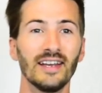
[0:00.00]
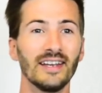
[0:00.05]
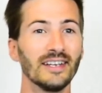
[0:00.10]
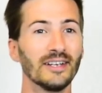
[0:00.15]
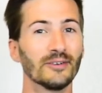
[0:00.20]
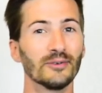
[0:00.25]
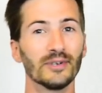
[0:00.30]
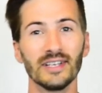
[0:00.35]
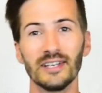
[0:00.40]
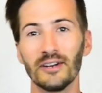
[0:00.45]

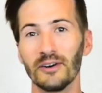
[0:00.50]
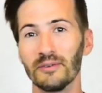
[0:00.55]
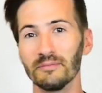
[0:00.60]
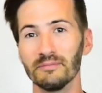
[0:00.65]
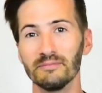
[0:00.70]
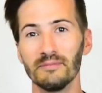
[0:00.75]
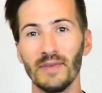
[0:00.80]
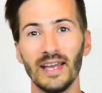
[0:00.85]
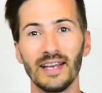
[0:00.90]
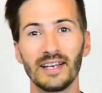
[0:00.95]
You really
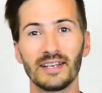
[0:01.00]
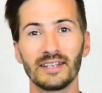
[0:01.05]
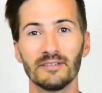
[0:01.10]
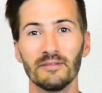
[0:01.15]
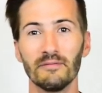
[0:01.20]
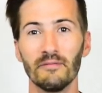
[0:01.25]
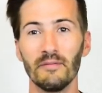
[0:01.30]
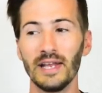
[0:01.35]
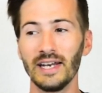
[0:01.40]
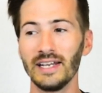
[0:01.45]
don't
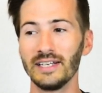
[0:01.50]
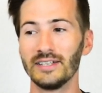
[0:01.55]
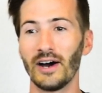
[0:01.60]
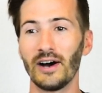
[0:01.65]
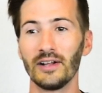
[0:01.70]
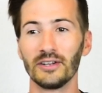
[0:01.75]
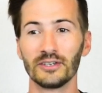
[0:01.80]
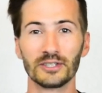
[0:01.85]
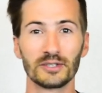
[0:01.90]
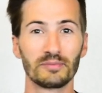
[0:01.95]
make many
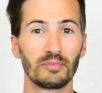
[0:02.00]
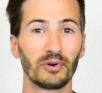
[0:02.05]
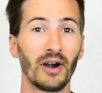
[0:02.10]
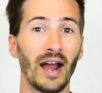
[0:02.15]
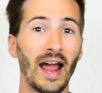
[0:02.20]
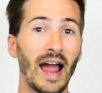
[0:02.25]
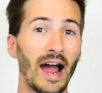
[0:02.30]
dollars per